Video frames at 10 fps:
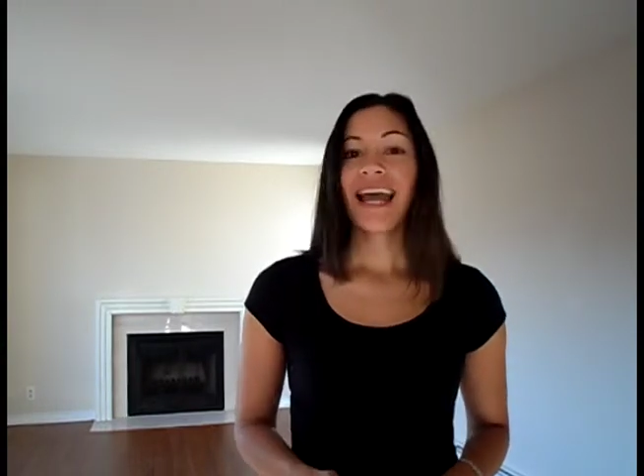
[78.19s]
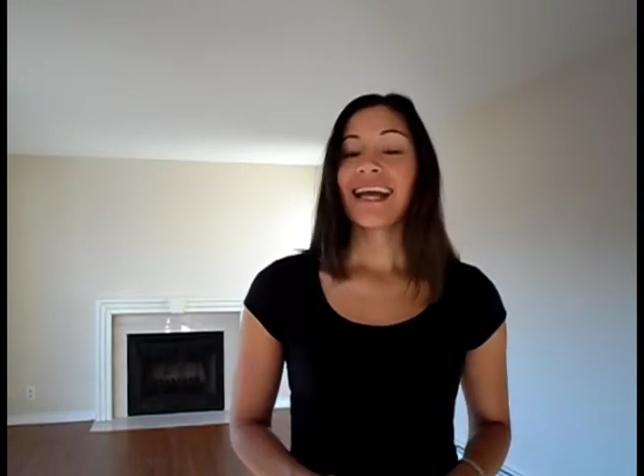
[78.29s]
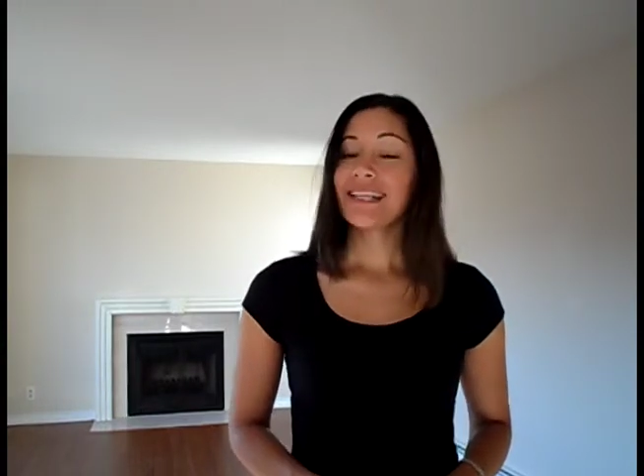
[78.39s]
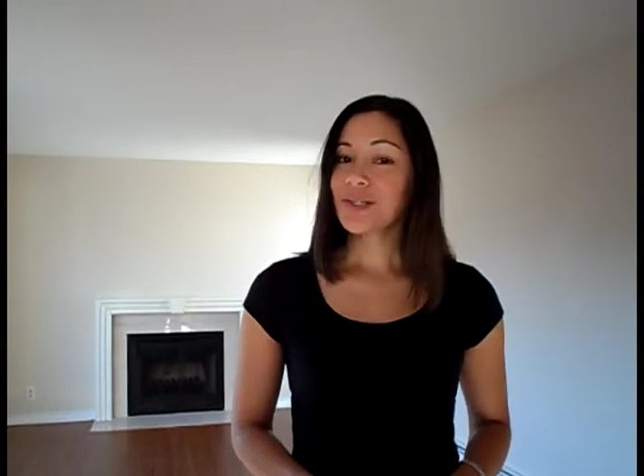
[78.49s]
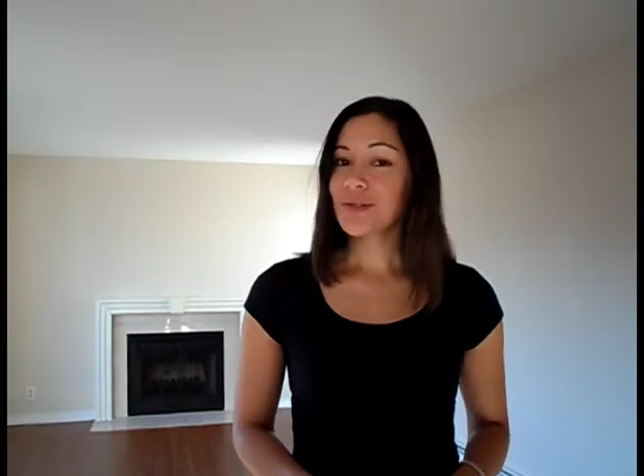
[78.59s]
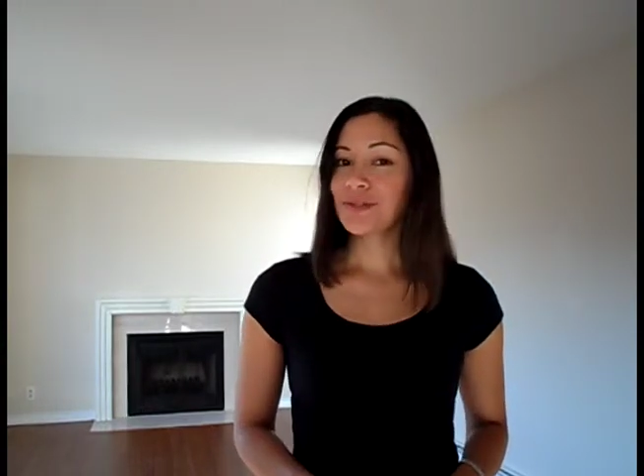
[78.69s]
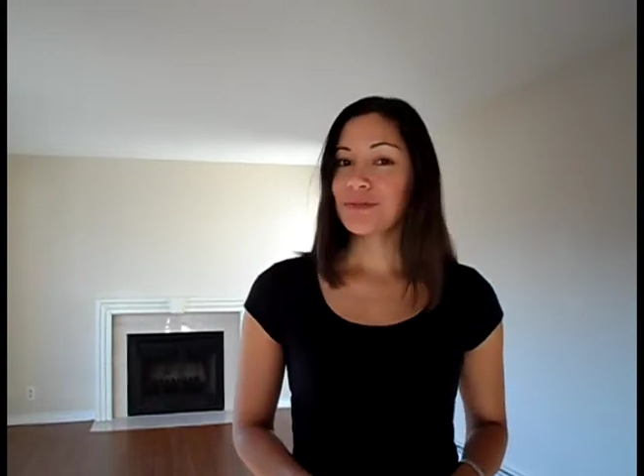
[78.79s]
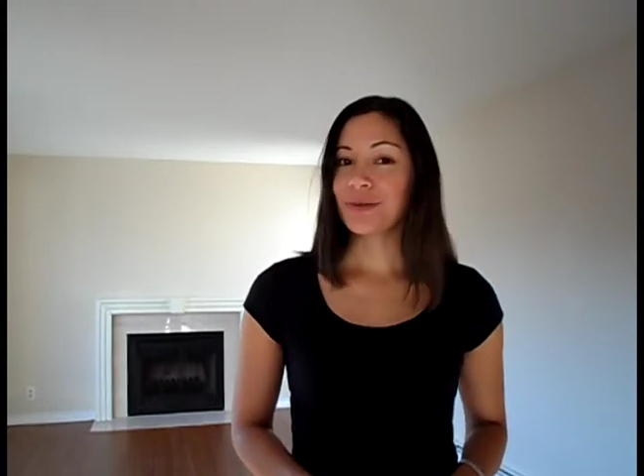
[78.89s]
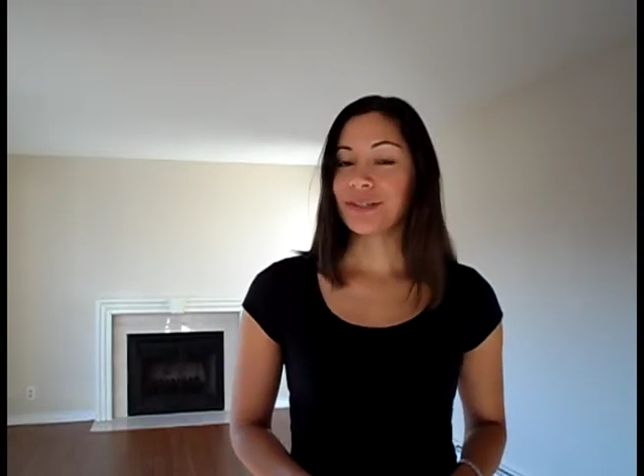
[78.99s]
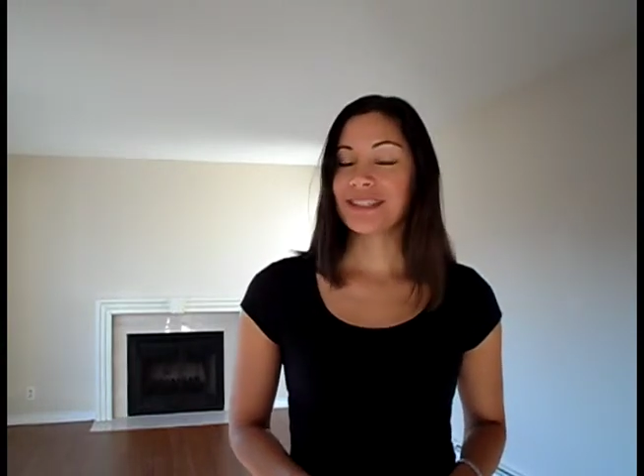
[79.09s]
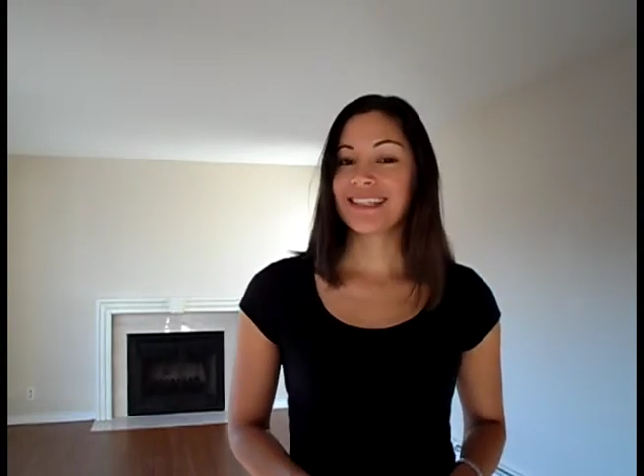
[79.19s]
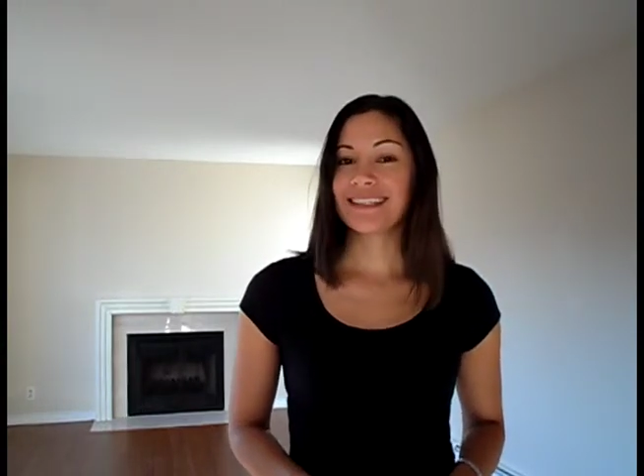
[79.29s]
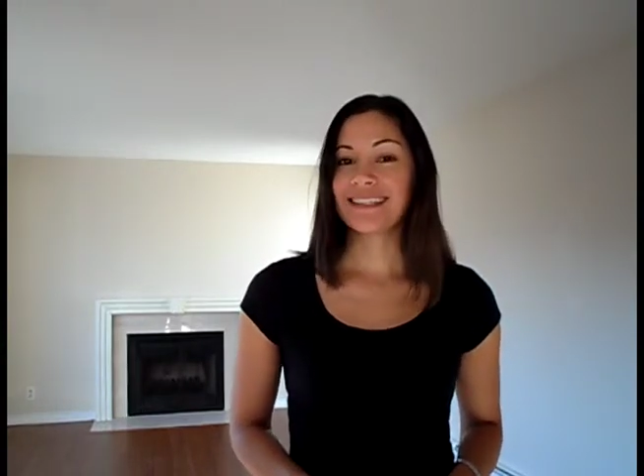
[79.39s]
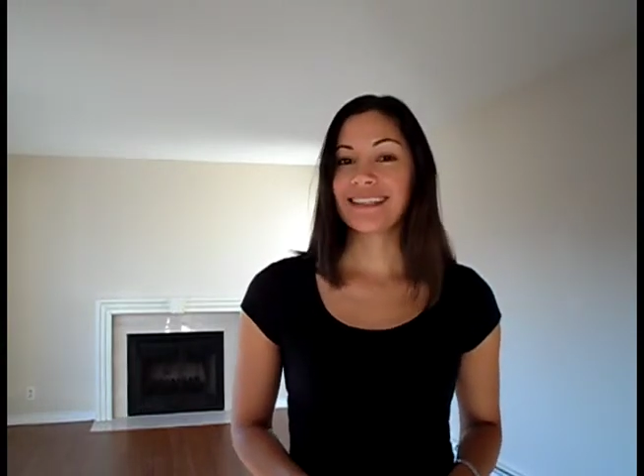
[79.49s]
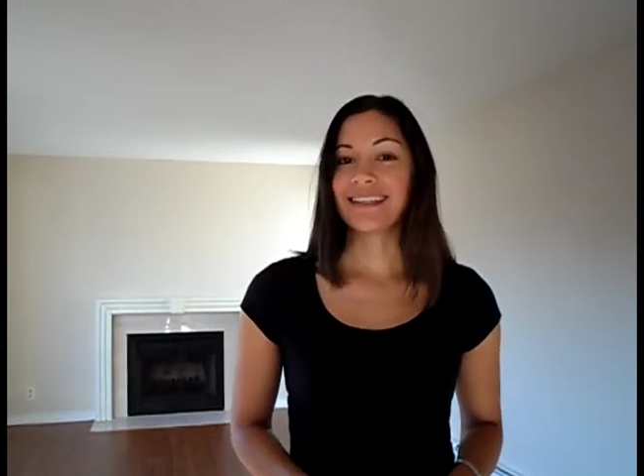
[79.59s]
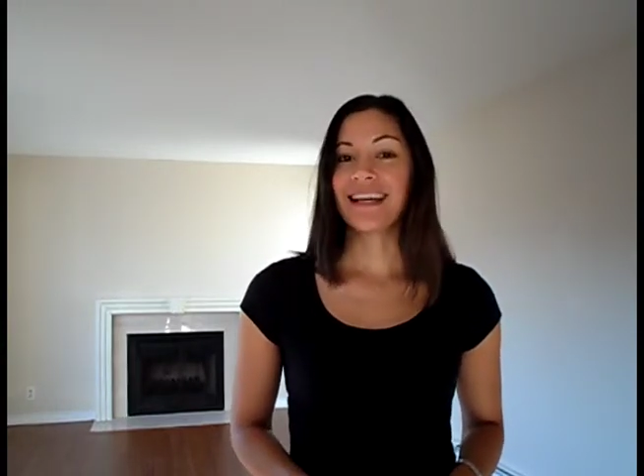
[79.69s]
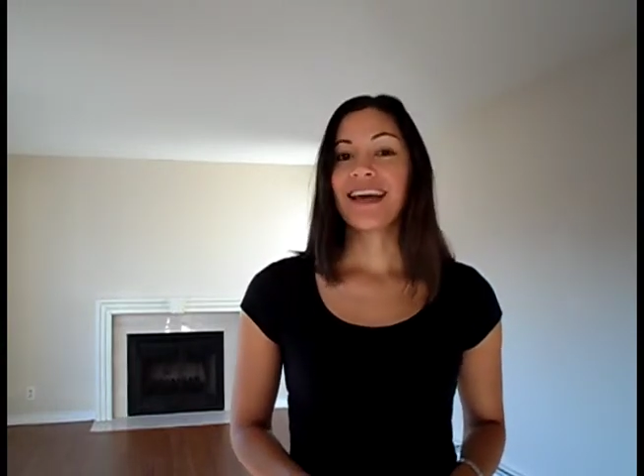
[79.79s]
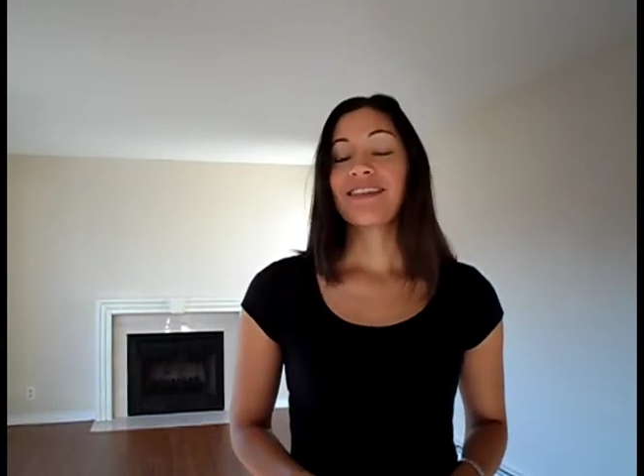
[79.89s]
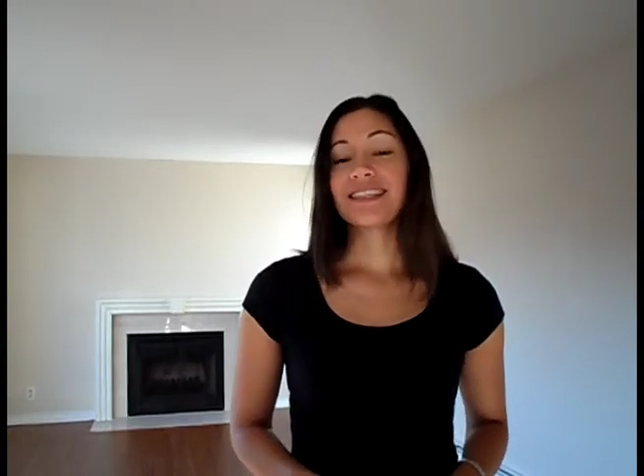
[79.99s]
It's also important to consider the